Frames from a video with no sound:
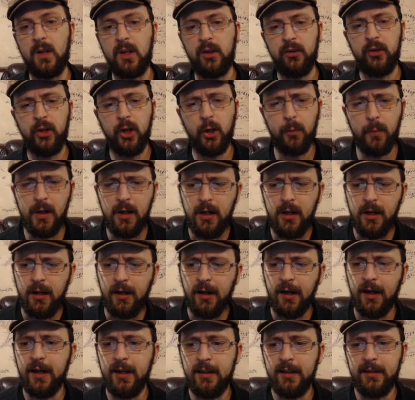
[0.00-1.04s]
So
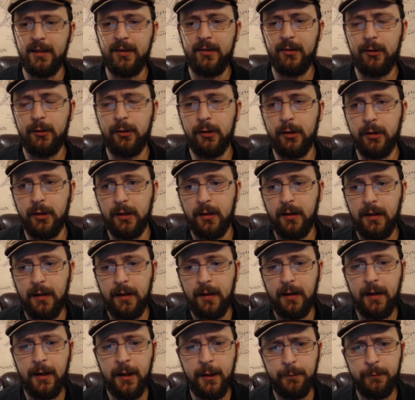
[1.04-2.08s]
let's look.
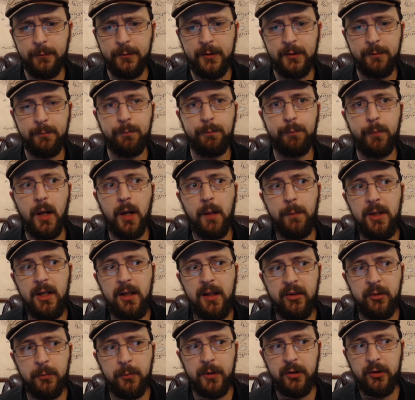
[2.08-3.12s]
Bombadil
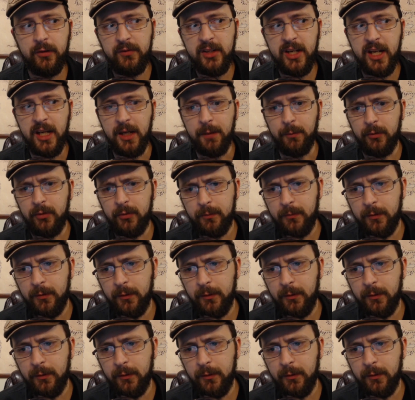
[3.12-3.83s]
has a bunch of names.